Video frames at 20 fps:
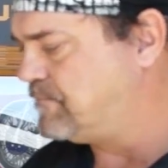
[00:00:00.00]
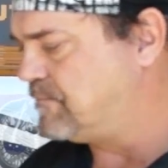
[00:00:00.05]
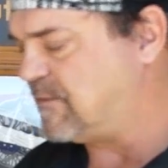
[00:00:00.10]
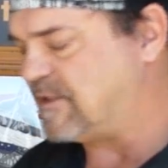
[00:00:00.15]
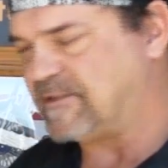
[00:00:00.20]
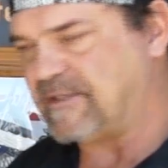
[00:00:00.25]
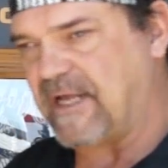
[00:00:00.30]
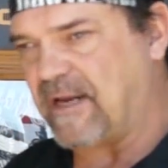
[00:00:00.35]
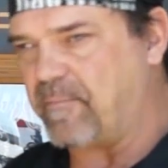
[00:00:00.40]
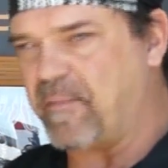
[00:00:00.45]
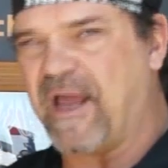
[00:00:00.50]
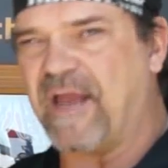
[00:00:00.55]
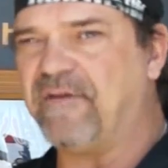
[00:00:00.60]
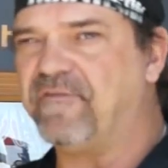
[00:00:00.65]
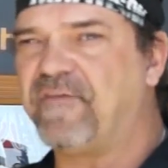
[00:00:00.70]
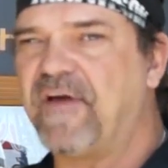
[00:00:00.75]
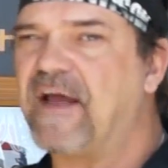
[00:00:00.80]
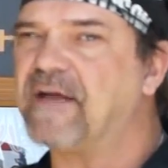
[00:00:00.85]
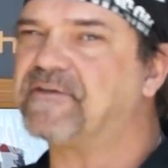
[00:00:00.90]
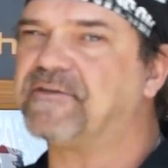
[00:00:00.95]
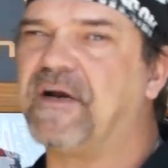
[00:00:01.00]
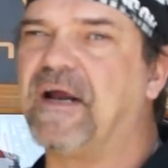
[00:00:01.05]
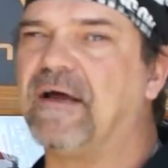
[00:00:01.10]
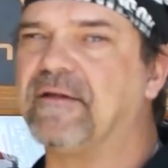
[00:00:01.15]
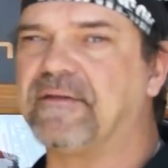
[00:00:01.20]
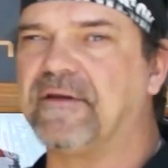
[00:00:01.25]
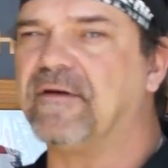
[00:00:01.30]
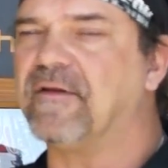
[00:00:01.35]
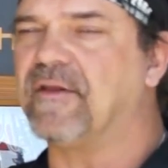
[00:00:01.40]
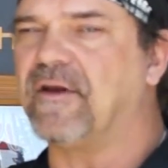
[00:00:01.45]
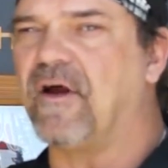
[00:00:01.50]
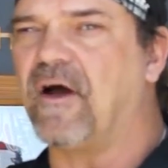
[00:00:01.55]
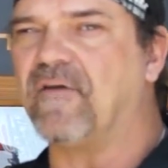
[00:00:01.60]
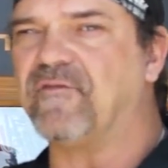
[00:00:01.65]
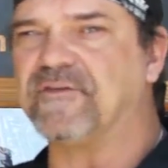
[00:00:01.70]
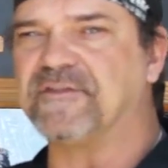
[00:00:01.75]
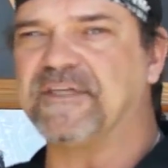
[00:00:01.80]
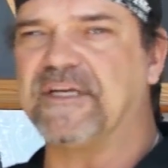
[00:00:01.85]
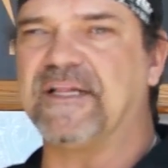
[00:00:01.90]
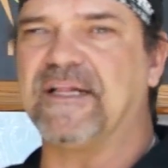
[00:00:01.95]
There's not a manufacturer out there that
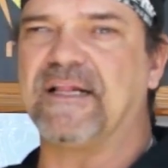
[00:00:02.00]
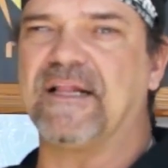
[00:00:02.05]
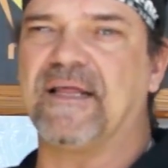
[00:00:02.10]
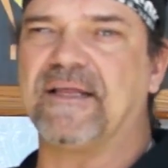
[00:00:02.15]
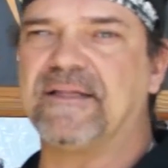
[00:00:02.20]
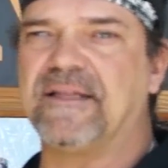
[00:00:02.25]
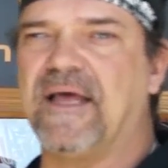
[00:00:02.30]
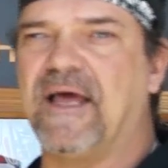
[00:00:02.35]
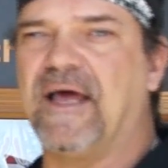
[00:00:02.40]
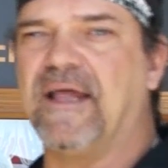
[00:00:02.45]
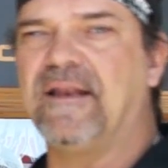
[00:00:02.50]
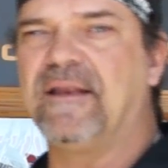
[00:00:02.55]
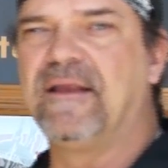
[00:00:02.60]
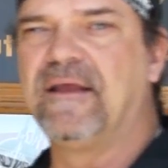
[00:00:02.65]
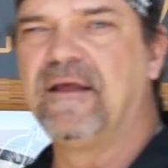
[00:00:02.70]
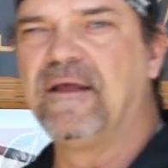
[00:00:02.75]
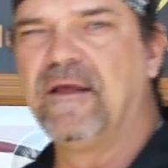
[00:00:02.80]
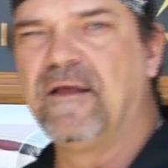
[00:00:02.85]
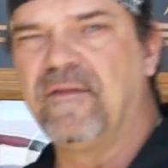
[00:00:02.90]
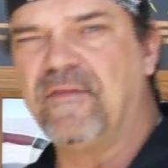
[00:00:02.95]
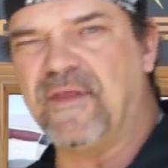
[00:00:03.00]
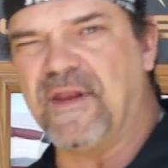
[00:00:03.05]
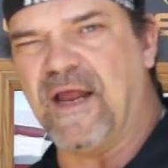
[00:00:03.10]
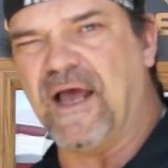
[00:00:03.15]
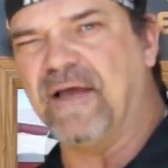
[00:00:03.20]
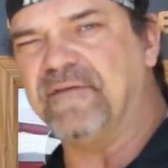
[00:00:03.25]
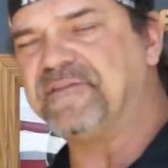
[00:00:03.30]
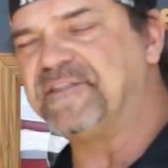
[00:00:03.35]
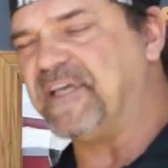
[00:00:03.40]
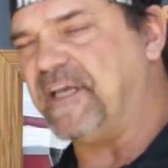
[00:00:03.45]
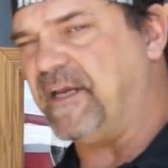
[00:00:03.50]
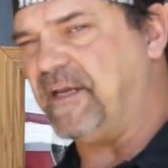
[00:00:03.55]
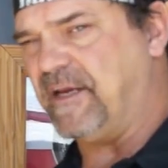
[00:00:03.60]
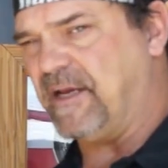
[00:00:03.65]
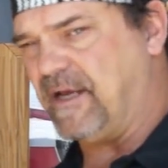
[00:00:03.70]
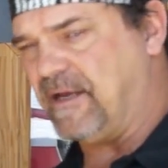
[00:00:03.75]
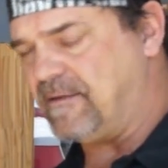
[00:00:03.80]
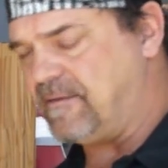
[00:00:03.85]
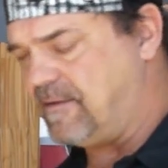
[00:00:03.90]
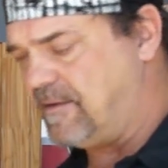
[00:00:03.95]
offers anything like that I've seen
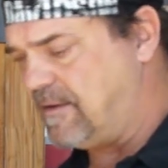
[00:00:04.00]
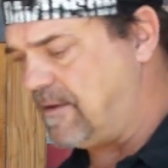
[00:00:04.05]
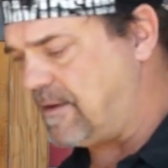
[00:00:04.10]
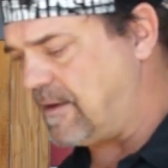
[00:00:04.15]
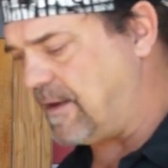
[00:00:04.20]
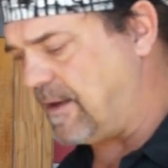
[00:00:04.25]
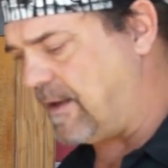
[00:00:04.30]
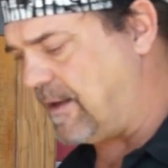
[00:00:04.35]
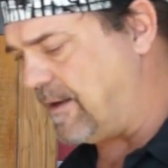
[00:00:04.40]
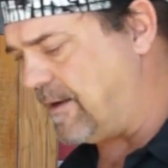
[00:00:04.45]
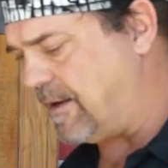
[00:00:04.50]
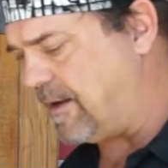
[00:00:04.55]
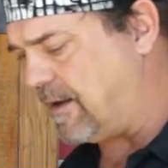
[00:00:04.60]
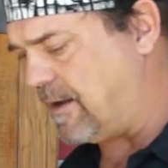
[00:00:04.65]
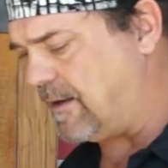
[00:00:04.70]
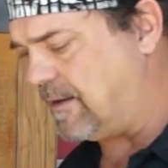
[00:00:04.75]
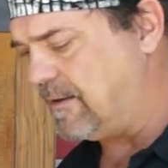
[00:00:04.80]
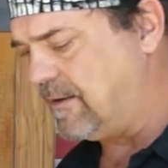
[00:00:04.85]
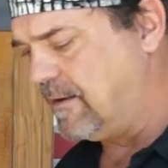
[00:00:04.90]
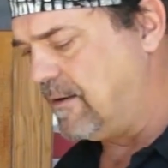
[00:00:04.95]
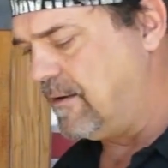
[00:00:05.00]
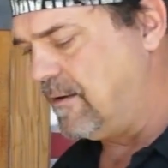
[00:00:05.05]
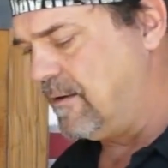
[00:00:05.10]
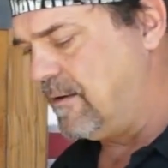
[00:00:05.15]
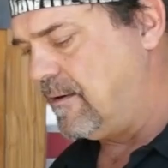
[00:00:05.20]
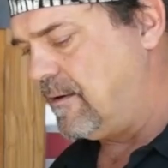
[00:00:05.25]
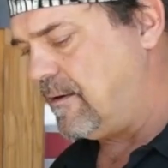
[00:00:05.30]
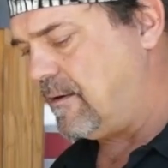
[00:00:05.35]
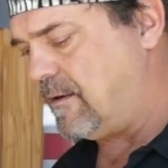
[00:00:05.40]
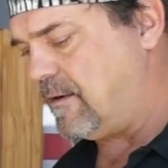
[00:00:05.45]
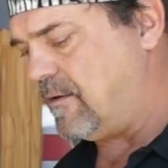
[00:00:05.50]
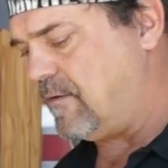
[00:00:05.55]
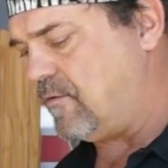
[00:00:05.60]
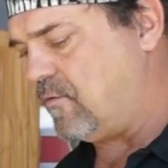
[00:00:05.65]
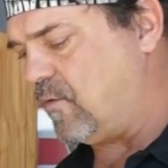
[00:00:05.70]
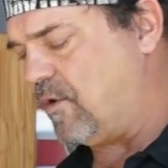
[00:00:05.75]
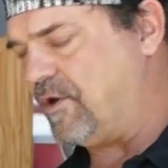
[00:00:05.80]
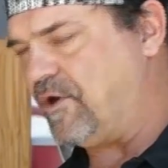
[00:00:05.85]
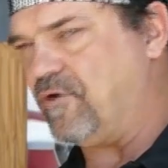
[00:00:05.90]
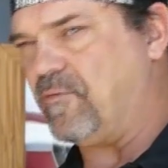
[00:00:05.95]
yet. And
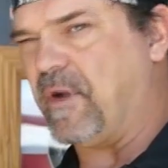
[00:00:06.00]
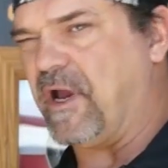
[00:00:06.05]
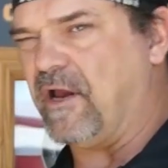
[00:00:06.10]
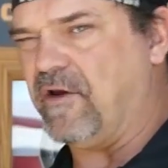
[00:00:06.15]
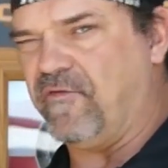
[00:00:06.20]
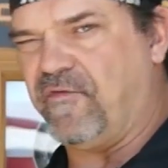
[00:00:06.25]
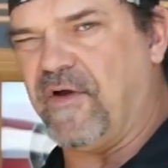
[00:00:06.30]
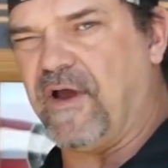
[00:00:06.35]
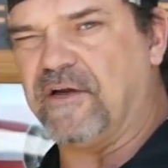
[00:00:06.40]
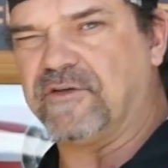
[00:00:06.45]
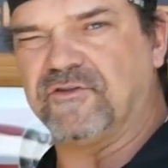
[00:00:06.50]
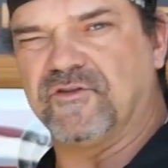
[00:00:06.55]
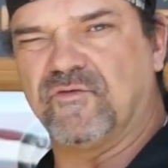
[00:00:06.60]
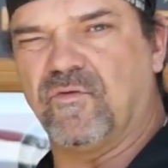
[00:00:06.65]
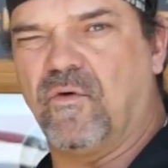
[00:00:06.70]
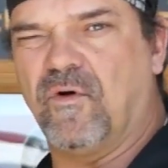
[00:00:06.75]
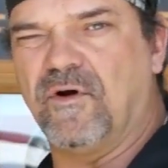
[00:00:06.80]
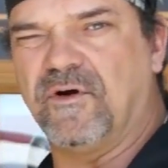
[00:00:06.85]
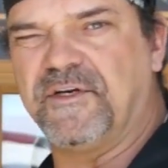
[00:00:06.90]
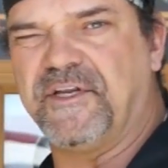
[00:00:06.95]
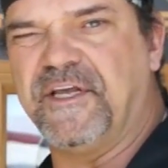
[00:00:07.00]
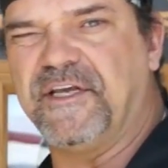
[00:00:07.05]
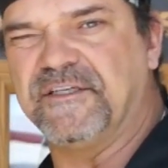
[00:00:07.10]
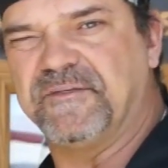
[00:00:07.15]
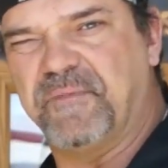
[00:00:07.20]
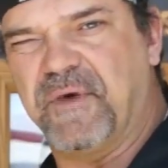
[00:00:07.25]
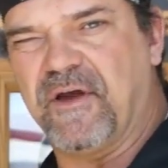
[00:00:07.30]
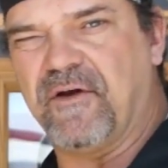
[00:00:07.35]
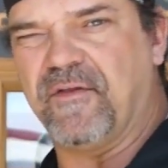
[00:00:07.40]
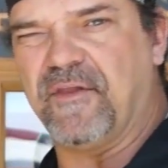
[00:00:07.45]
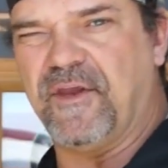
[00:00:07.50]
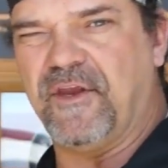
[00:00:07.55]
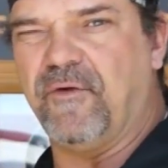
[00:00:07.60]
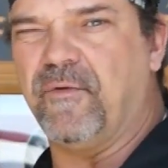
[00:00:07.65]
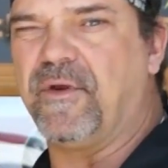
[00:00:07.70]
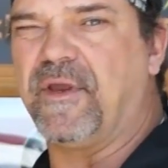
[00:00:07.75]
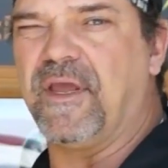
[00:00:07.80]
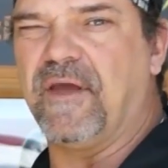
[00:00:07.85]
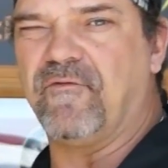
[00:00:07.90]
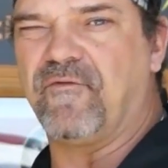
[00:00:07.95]
1-year manufacturer's warranty is better than you
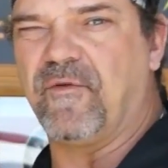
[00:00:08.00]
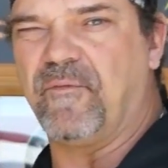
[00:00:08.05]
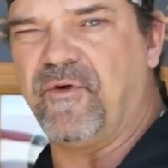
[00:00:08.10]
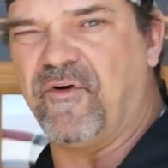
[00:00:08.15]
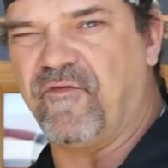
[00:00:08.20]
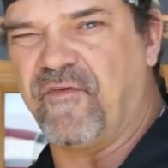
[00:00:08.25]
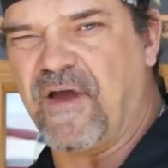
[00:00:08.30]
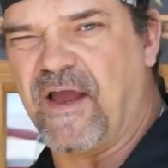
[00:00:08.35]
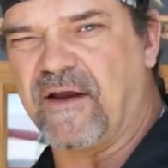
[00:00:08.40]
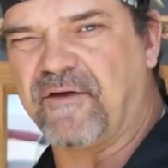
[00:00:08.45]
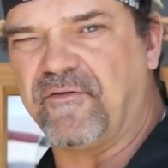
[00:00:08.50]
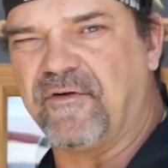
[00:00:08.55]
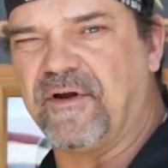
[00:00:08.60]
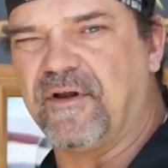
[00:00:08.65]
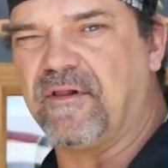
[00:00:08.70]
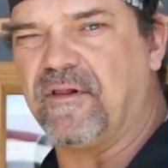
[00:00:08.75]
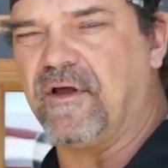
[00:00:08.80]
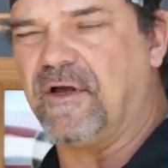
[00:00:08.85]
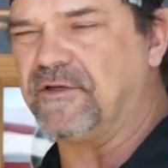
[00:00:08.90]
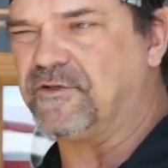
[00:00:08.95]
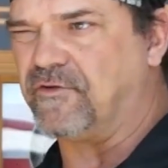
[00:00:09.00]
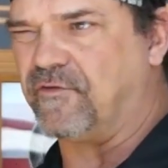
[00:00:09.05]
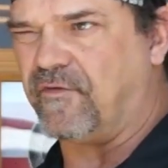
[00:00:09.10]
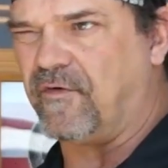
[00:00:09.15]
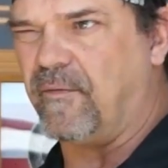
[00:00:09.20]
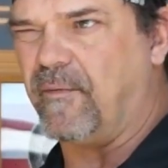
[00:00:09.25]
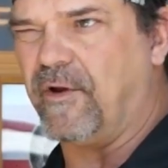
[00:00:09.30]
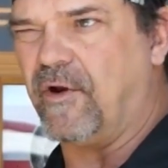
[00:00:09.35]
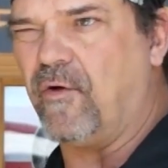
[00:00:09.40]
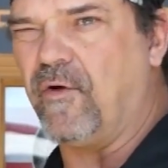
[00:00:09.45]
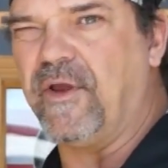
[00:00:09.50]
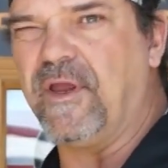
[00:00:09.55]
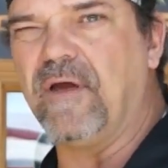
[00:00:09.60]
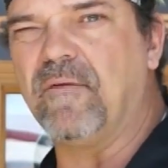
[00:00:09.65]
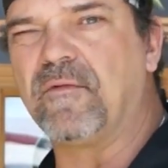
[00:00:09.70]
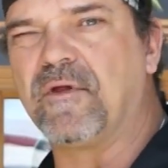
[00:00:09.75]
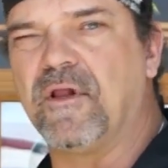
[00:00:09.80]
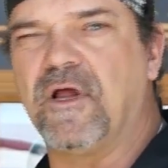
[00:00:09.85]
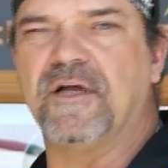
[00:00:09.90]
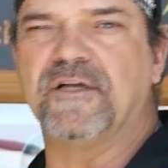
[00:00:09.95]
would get from your factory clutch or from an
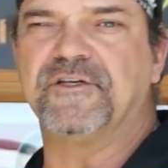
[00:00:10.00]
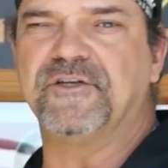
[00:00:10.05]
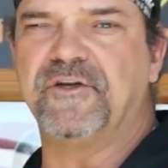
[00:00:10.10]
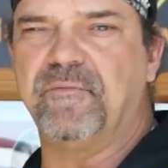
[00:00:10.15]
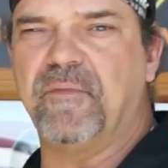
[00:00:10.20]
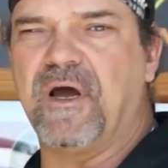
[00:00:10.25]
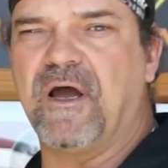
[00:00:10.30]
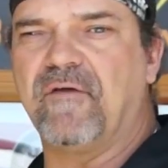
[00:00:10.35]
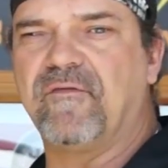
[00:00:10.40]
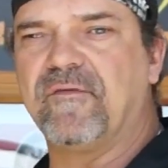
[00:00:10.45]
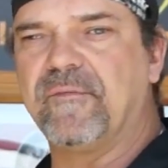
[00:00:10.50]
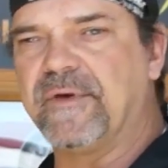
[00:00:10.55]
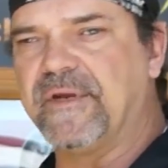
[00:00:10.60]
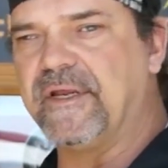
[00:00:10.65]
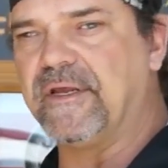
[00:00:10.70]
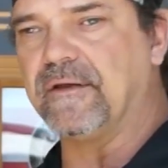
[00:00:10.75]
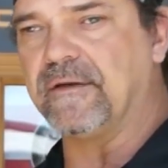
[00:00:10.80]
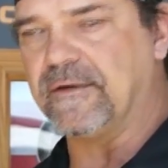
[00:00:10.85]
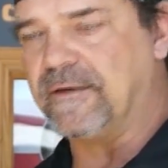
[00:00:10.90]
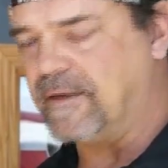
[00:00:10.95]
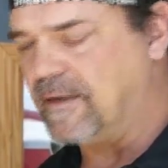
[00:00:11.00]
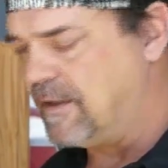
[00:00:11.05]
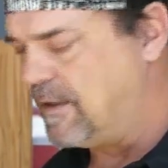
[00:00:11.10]
OEM clutch you buy from a dealer.